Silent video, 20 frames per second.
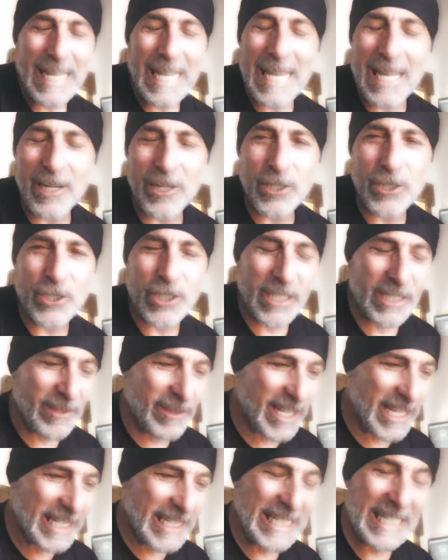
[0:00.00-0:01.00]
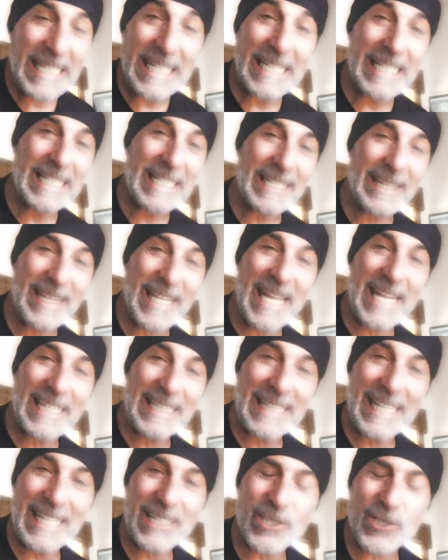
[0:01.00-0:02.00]
that he
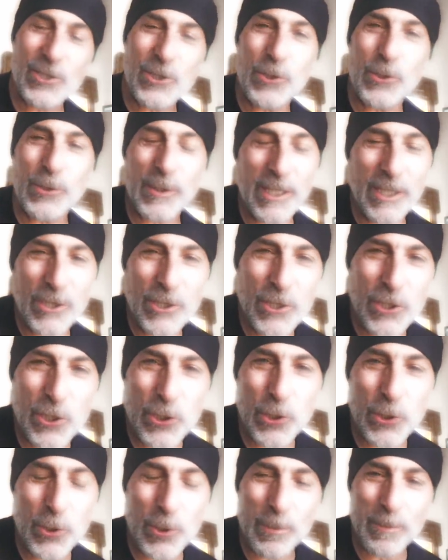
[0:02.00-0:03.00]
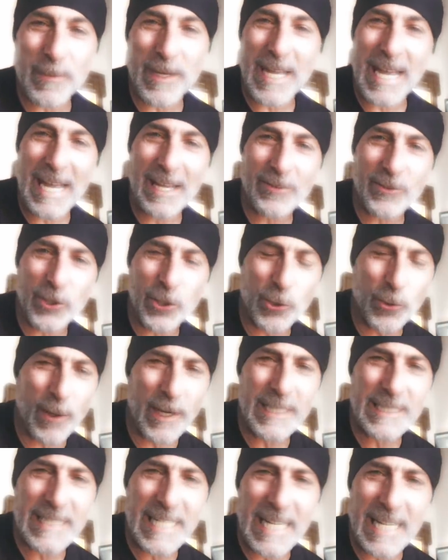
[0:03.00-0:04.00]
then gets to consume at the
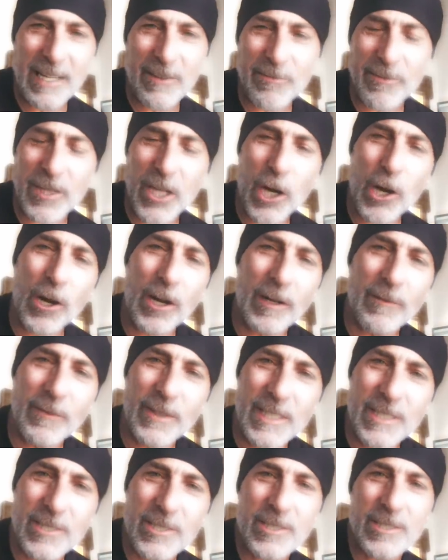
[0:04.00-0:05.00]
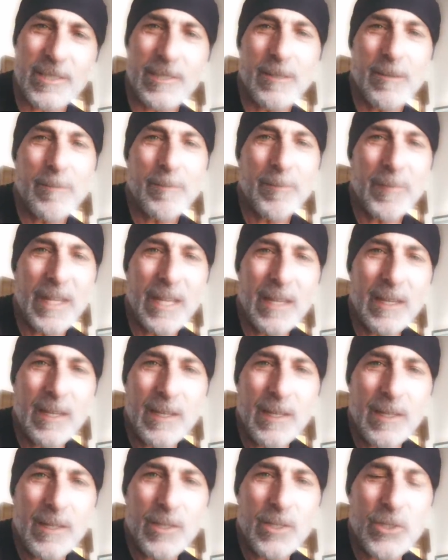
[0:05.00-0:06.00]
great day of the harvest.
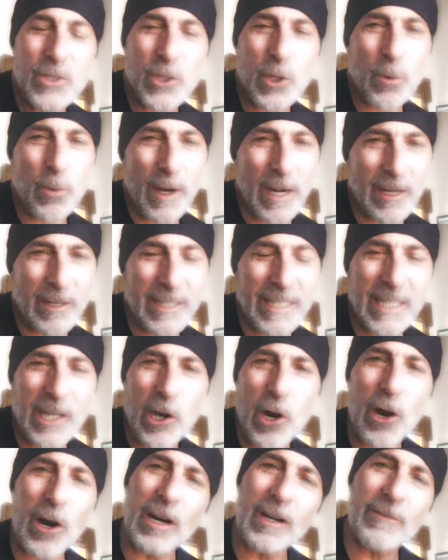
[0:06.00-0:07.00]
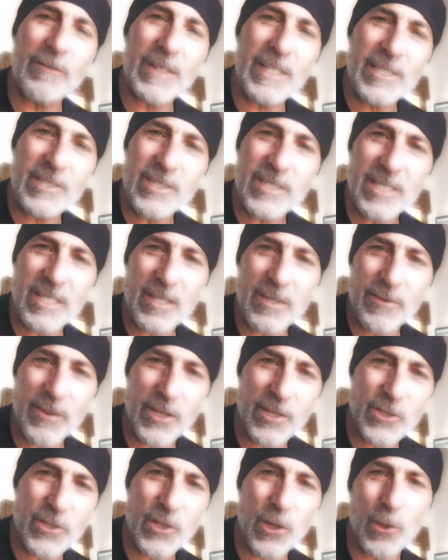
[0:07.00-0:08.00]
So where he harvests
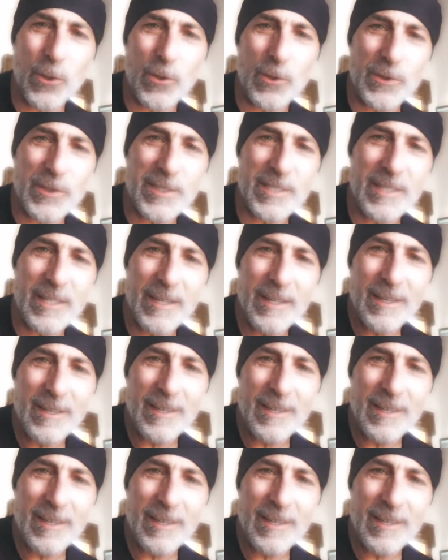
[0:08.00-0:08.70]
the souls